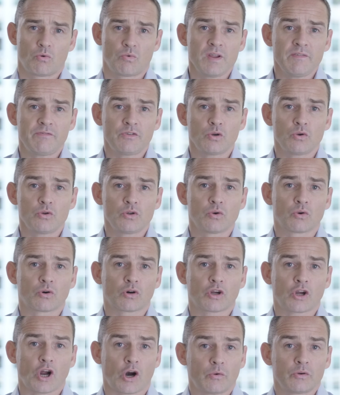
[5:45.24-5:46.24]
Review
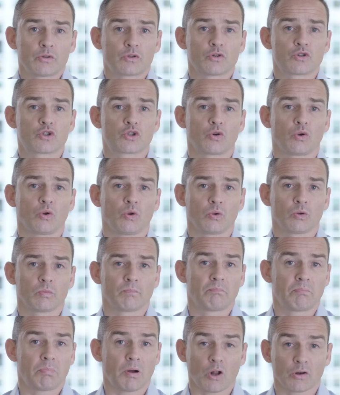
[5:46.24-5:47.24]
your current
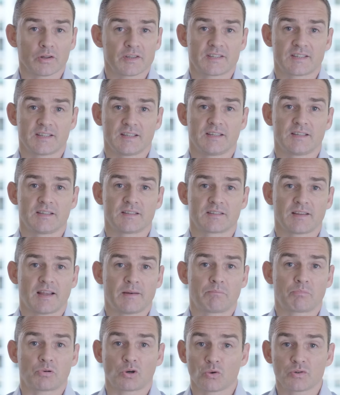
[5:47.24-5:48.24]
control policies
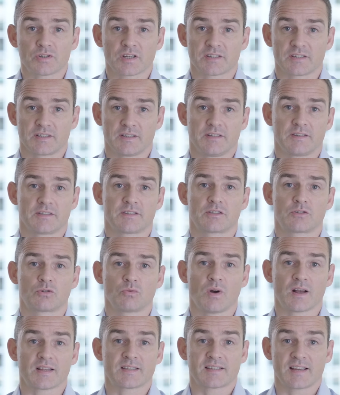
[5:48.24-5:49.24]
and processes
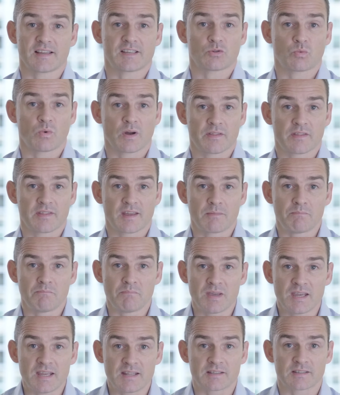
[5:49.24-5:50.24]
to assess whether they
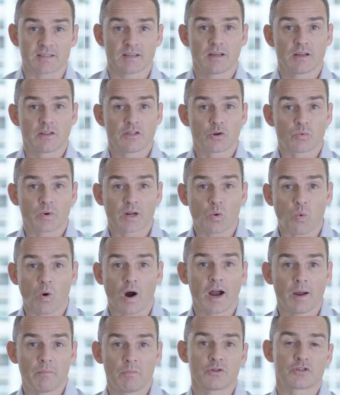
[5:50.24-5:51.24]
meet the
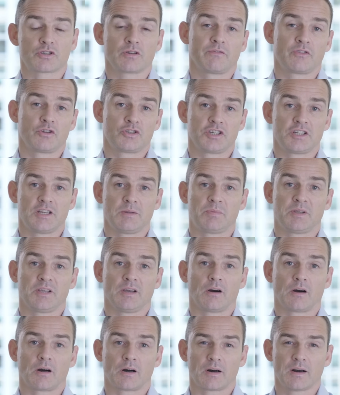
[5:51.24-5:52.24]
requirements of the G D
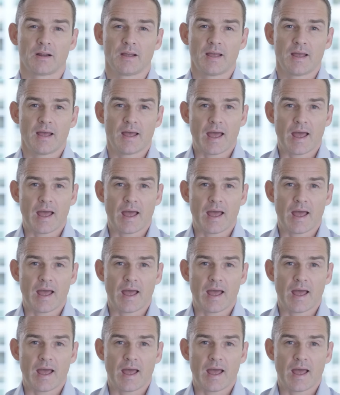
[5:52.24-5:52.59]
P R